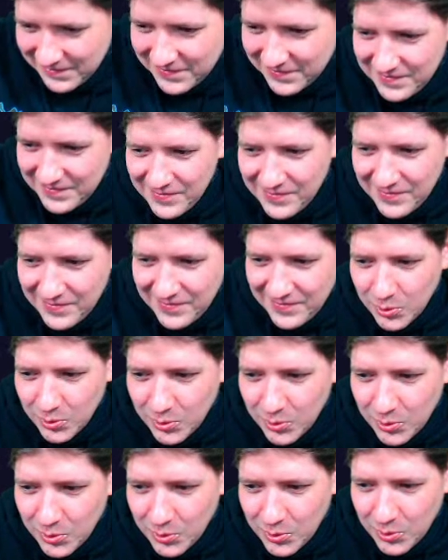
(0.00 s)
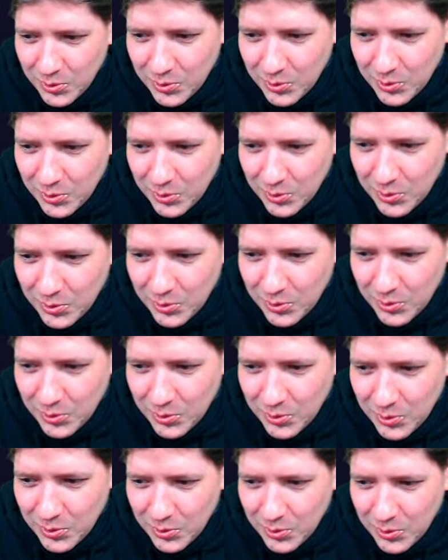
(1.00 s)
the most convoluted
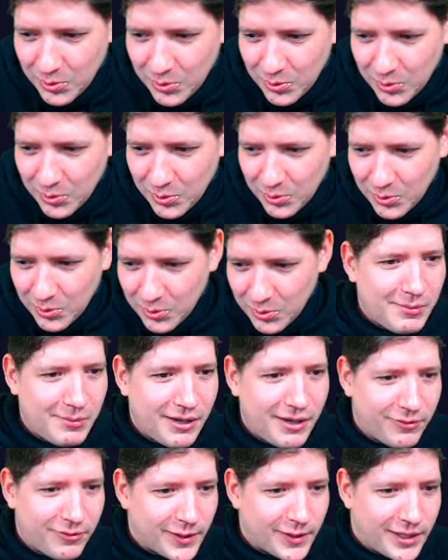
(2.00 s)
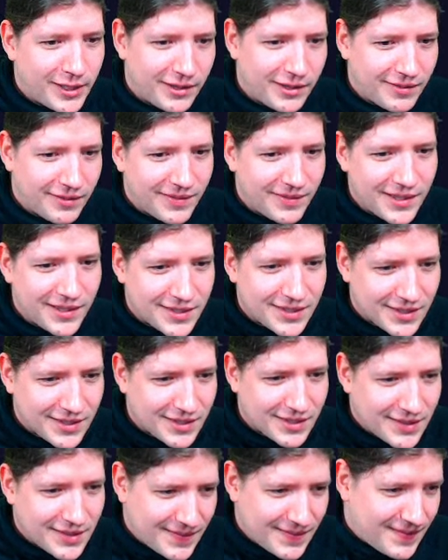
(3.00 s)
BS game ever, and this
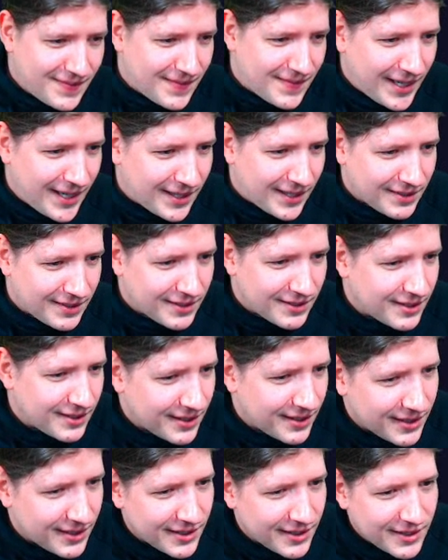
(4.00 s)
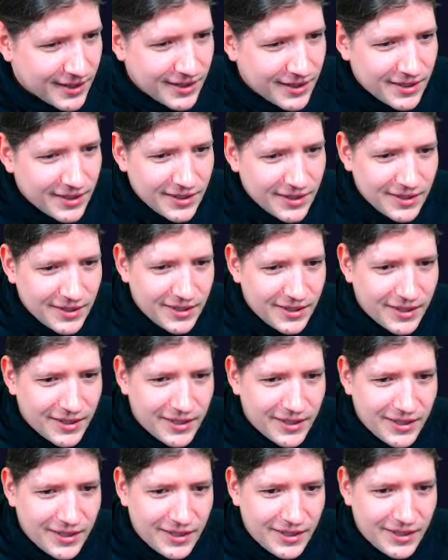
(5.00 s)
is that. I